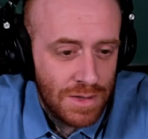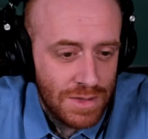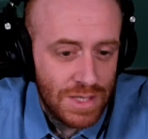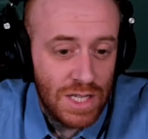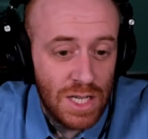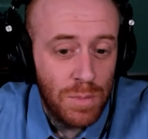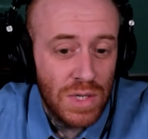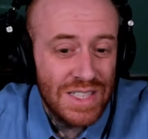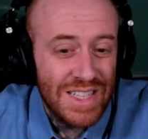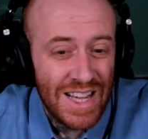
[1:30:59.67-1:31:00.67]
Did he
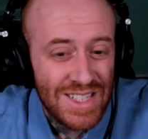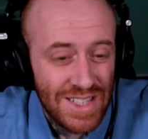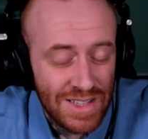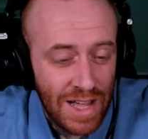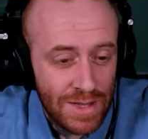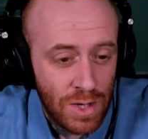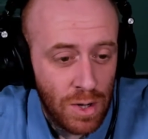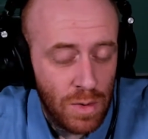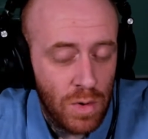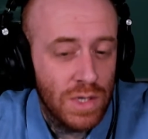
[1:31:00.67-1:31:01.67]
predestine that
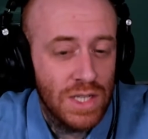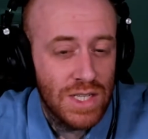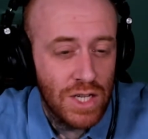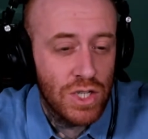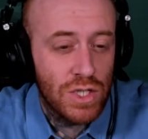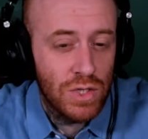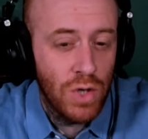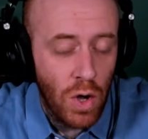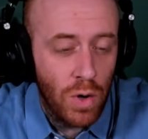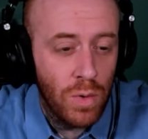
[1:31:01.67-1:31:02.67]
though, or does he just
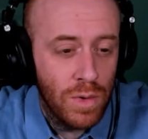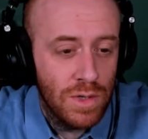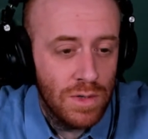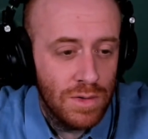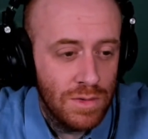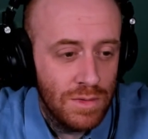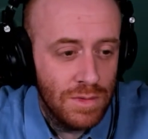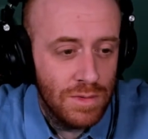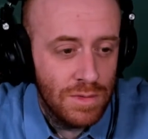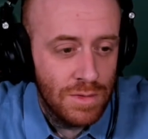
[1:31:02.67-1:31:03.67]
know
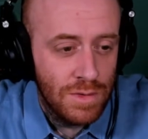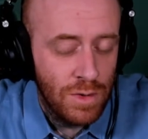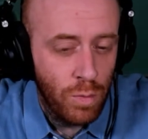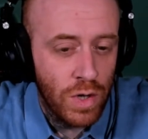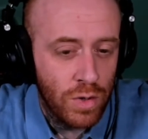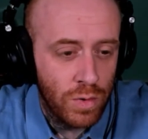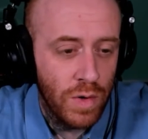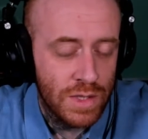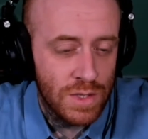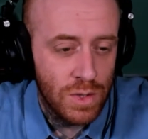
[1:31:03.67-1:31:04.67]
what you're
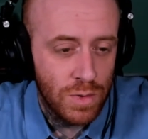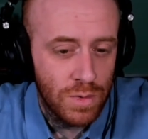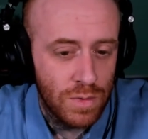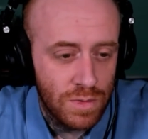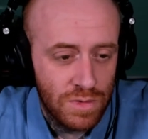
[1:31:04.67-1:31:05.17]
going to do